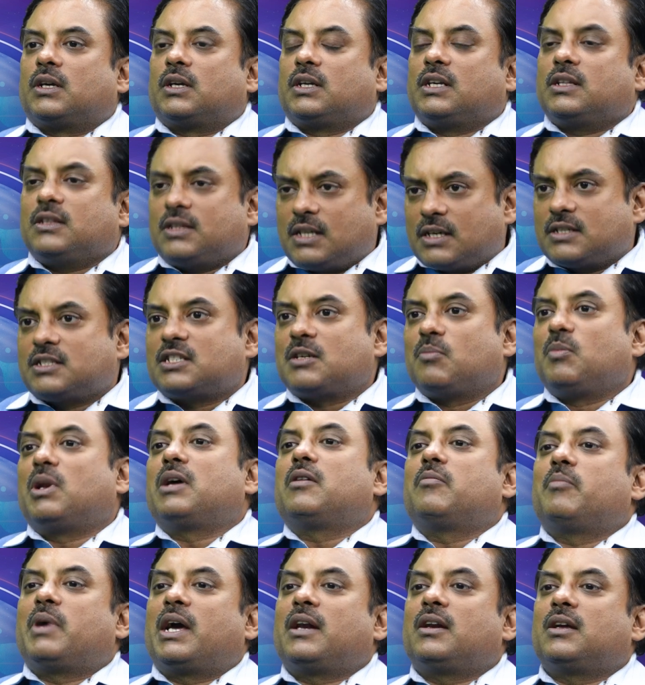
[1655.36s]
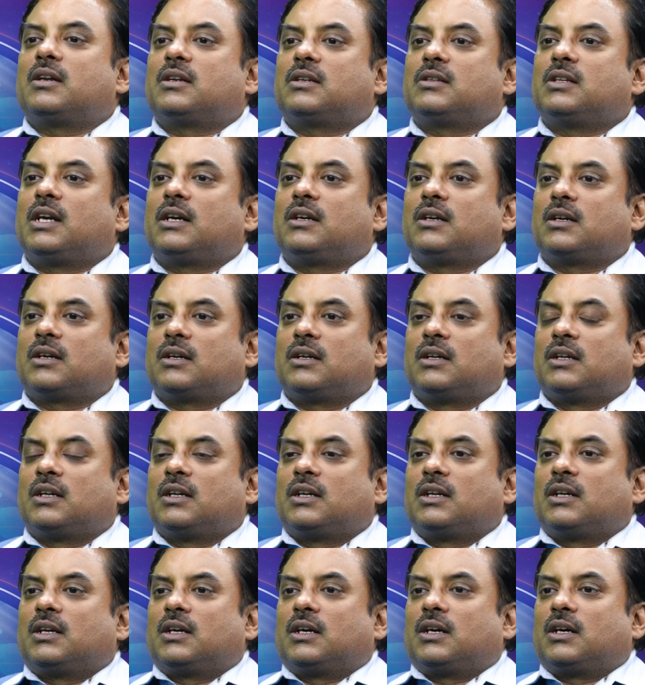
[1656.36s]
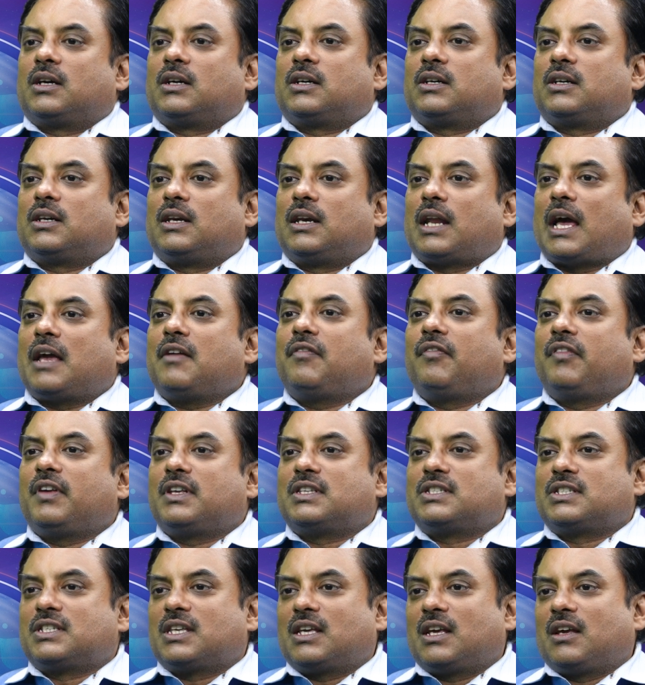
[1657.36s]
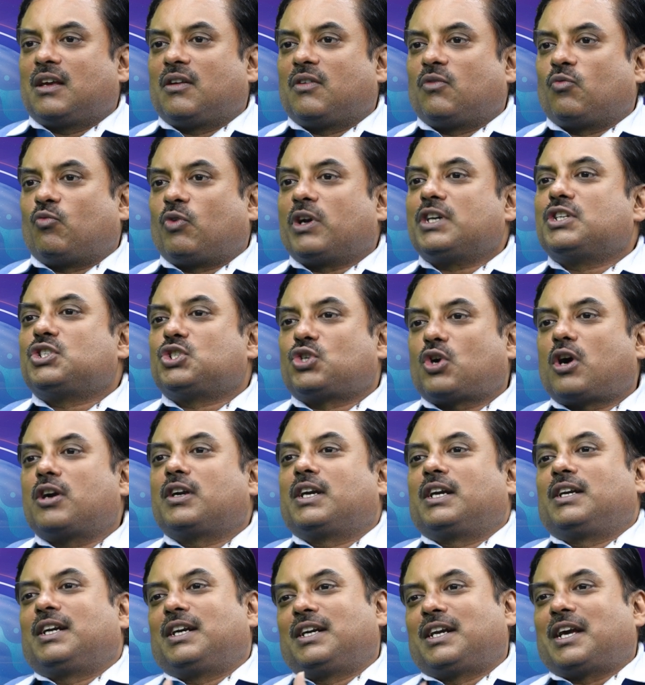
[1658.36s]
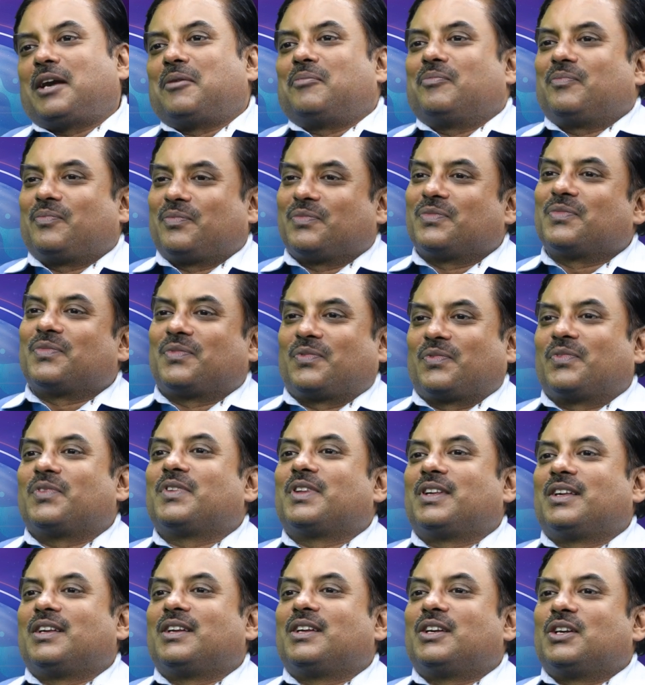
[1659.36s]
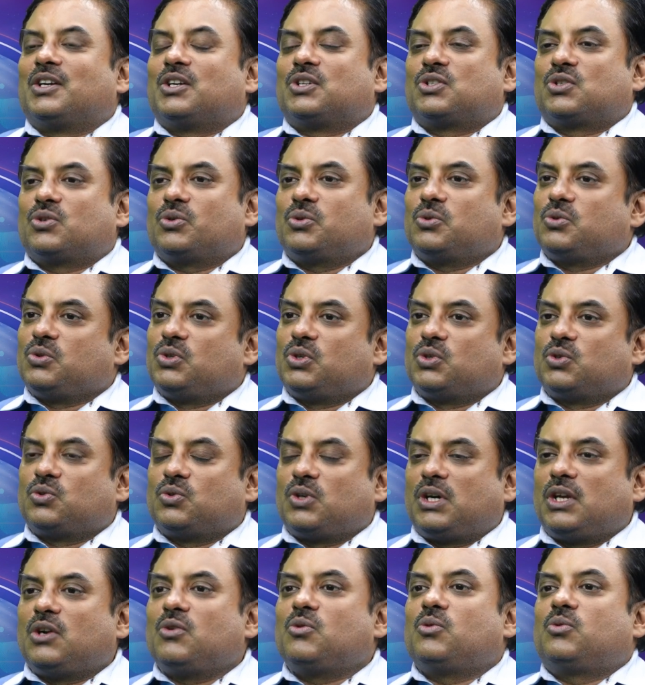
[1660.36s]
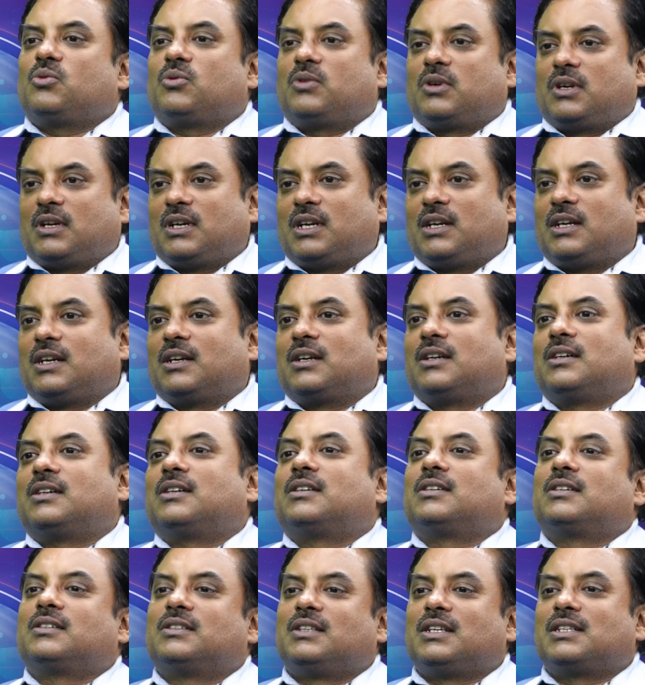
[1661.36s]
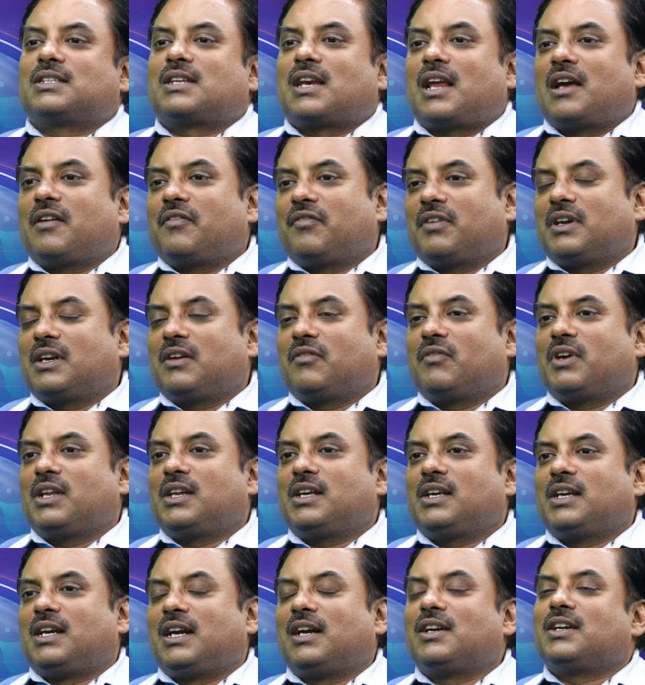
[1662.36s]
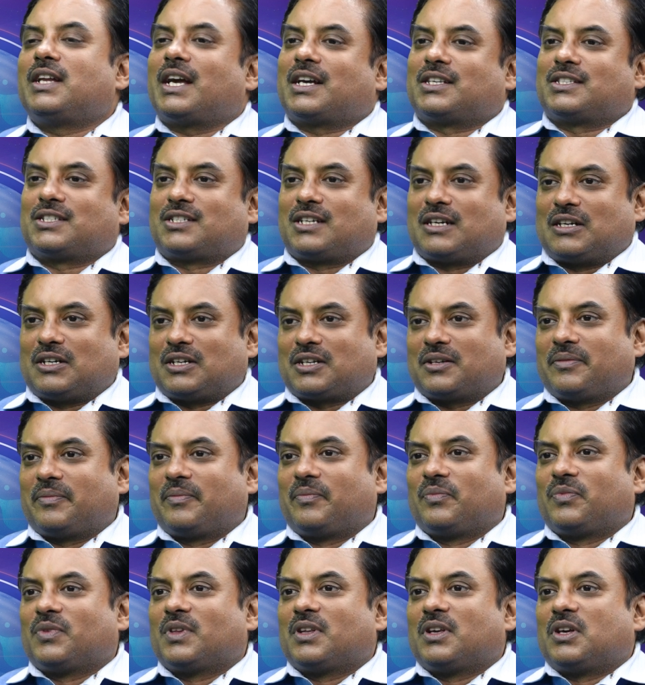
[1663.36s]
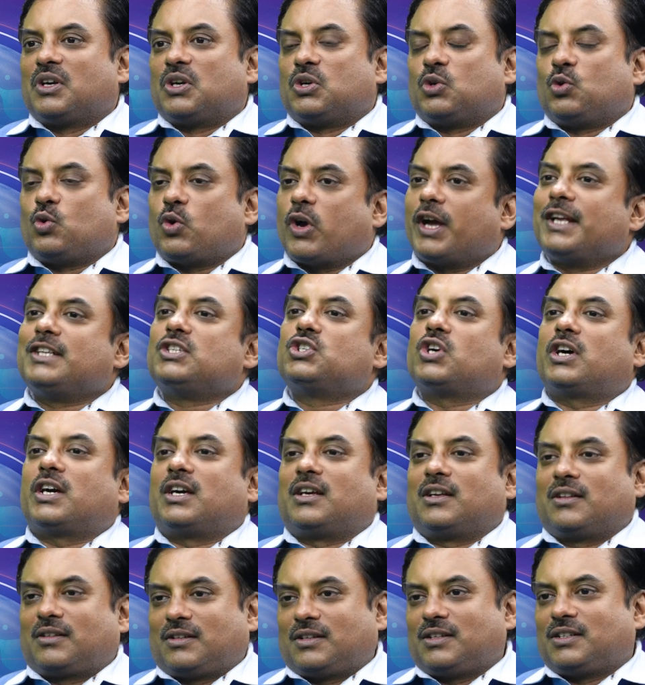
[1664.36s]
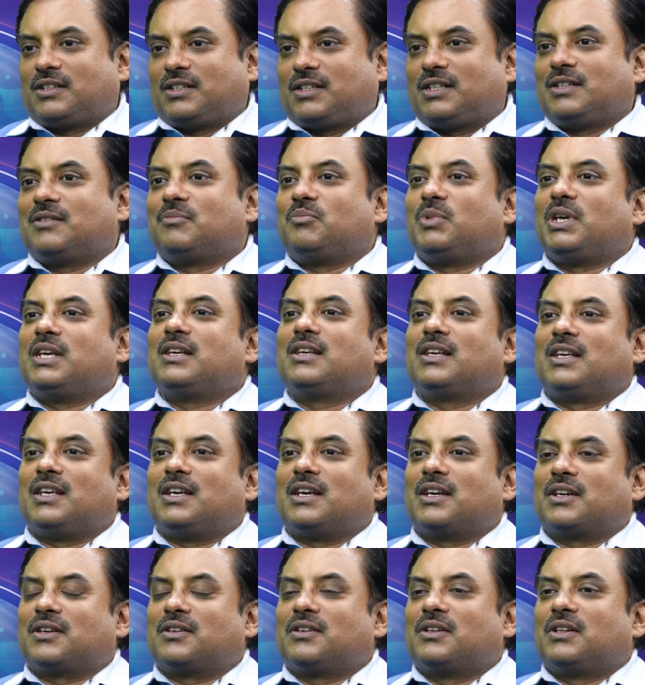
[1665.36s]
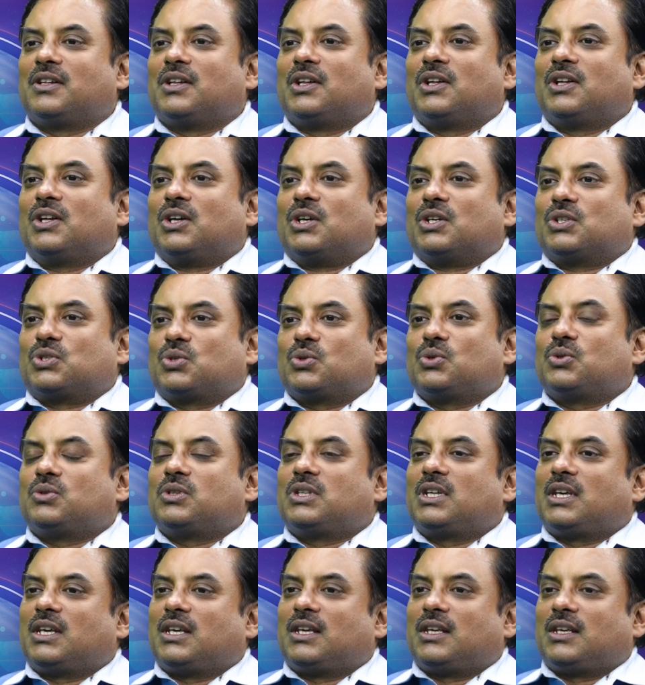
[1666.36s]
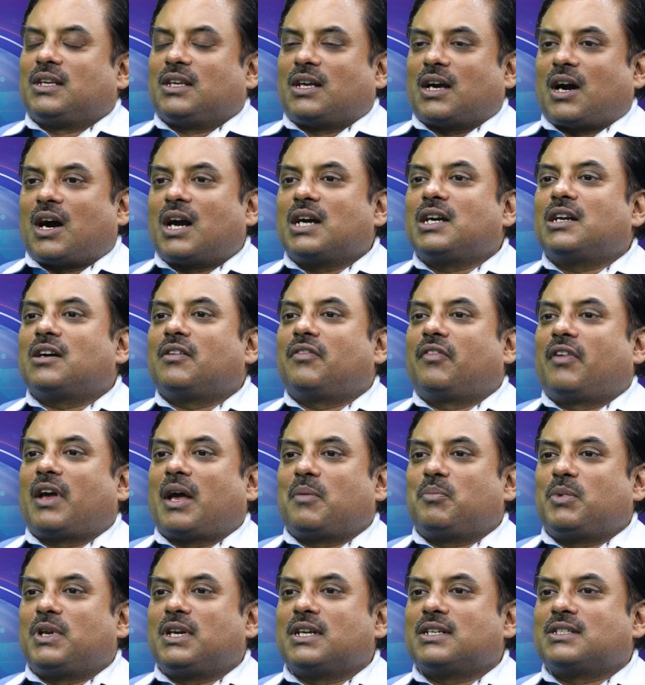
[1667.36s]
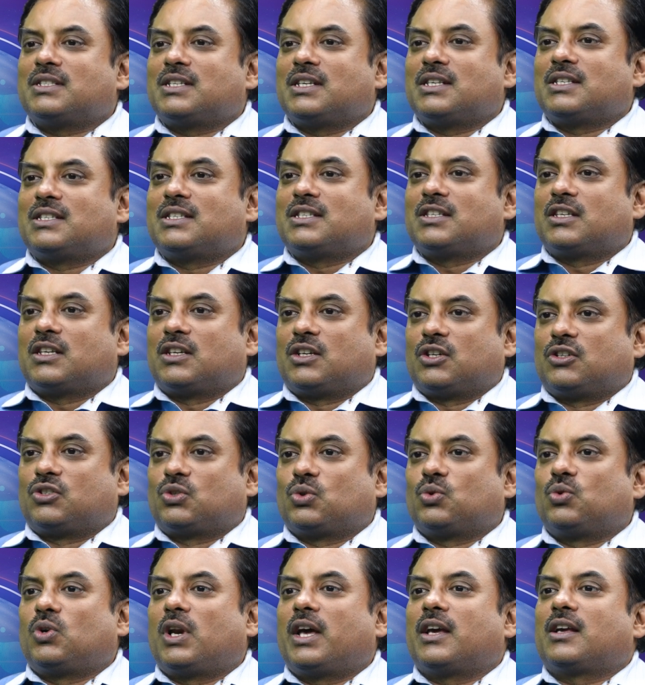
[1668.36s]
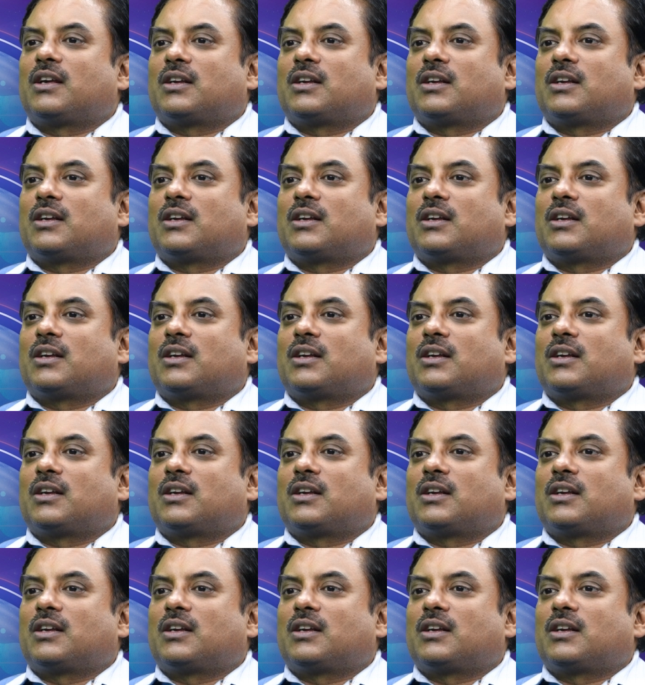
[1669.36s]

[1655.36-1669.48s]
In that similar manner, that life is a one shot at a time. So you live this life in a very hilt extent. You enjoy being here. So the art of happiness is to